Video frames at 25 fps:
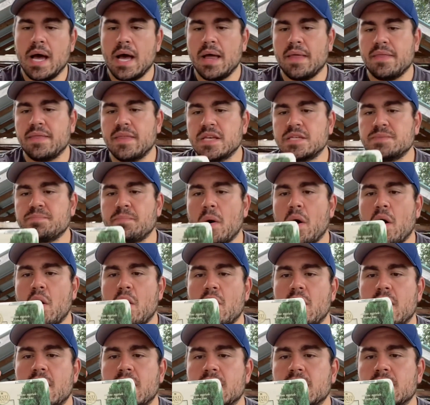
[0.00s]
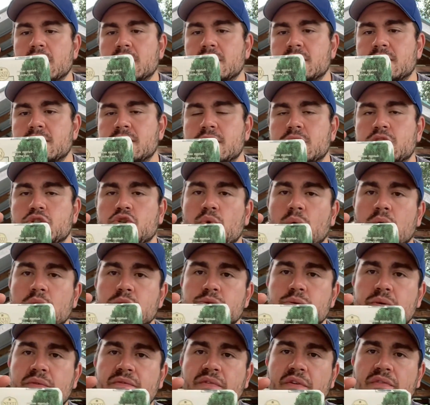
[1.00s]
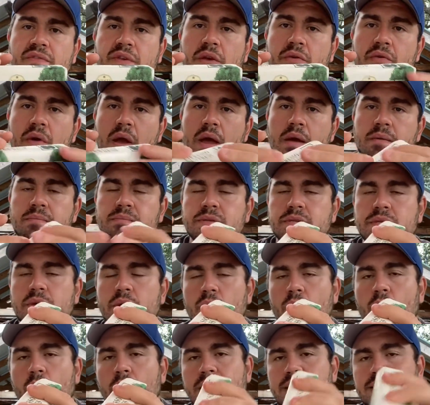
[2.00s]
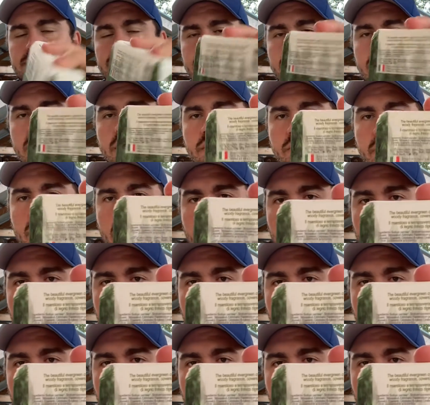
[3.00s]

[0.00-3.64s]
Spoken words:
This bar is 250 grams, weighs in at around